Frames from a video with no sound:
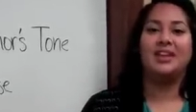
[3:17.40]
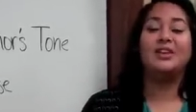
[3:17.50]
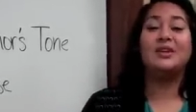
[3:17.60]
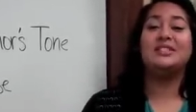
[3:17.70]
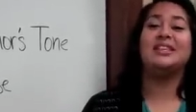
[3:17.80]
You
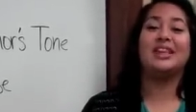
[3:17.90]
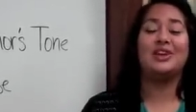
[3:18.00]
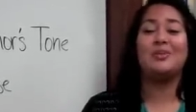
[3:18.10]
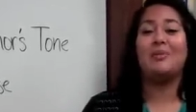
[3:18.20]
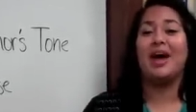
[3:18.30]
can see that
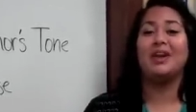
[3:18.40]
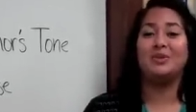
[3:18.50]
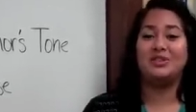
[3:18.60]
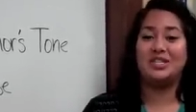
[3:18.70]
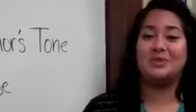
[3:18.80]
your mind
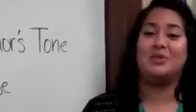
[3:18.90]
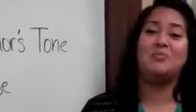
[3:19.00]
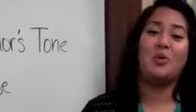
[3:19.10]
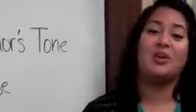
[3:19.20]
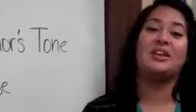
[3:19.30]
will just be
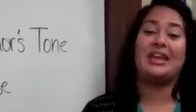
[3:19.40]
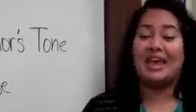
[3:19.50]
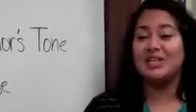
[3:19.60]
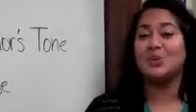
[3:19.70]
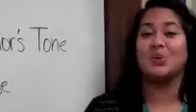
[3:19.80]
more
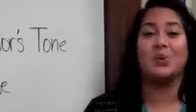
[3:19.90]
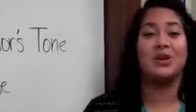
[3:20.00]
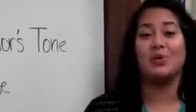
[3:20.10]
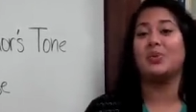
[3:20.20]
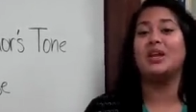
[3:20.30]
engaged with what
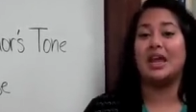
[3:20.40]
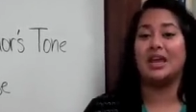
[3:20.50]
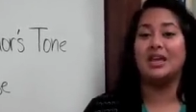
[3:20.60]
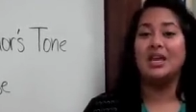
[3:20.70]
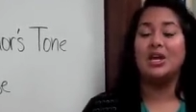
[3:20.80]
you're
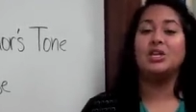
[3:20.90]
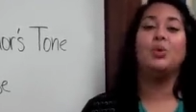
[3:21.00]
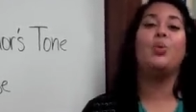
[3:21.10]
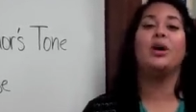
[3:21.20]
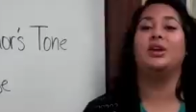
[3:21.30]
reading. You
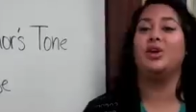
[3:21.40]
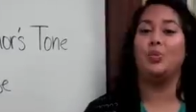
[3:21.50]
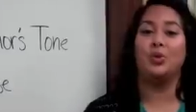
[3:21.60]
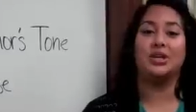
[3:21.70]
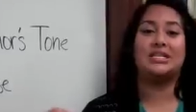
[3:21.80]
want to know
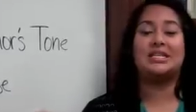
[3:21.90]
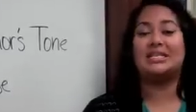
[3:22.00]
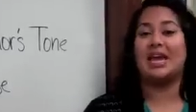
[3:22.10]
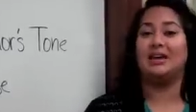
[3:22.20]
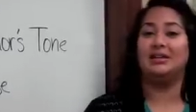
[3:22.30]
more
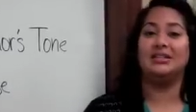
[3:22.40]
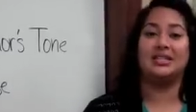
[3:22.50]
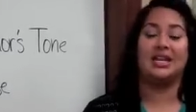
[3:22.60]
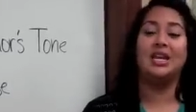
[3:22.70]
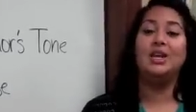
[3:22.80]
details,
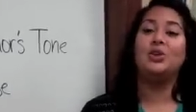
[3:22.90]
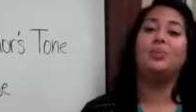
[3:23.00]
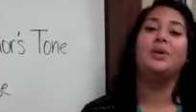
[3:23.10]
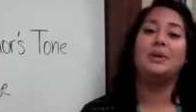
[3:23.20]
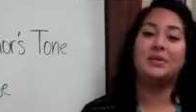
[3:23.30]
and you'll
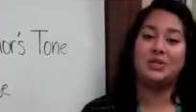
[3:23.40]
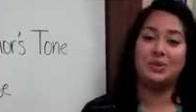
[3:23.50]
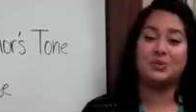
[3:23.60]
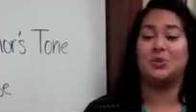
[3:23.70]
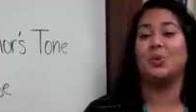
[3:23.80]
be able to
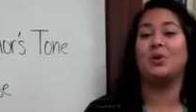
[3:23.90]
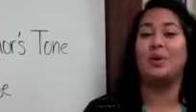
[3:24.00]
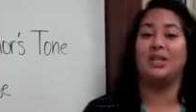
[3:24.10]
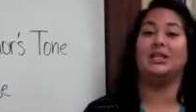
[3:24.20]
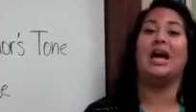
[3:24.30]
absorb
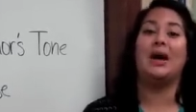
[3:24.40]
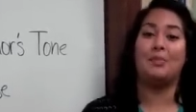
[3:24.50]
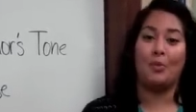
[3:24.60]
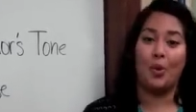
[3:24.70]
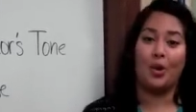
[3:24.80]
a lot
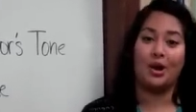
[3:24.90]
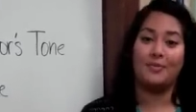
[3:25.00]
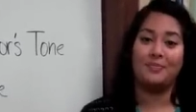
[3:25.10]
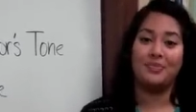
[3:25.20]
more.